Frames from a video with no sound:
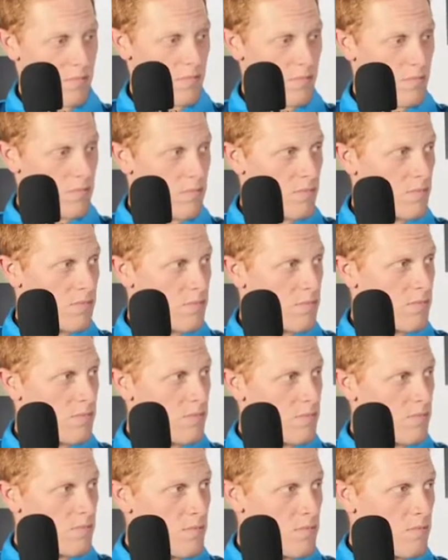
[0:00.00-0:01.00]

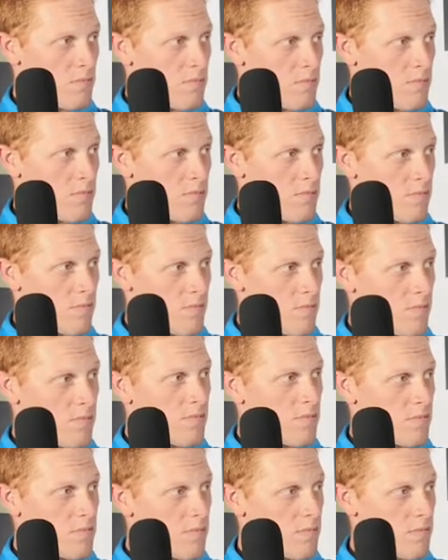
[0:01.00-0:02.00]

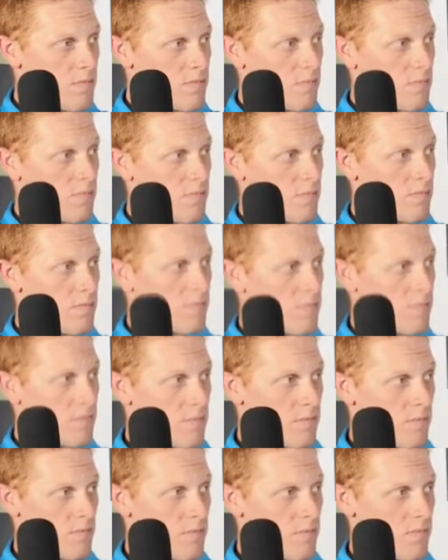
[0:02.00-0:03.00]

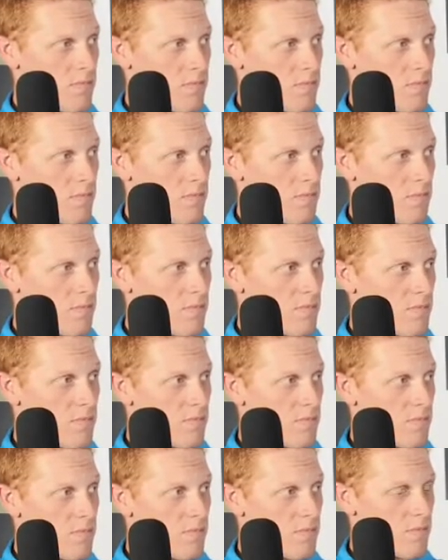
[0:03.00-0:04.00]

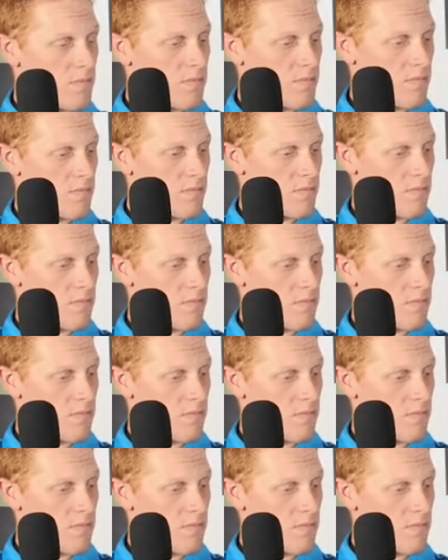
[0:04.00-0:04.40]
(silent)